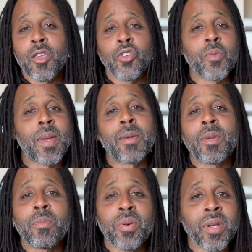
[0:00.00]
you may
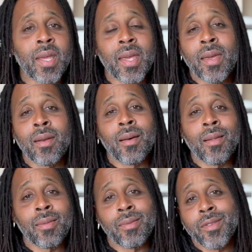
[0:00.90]
be putting in
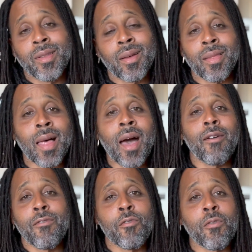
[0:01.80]
a
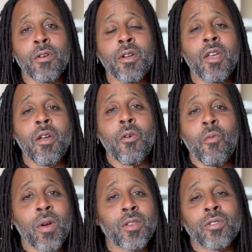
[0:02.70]
lot for
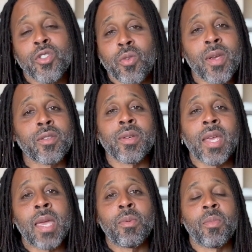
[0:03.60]
what your joints are
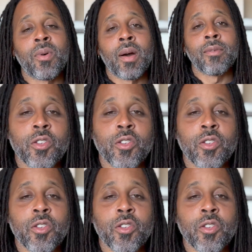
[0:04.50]
capable of.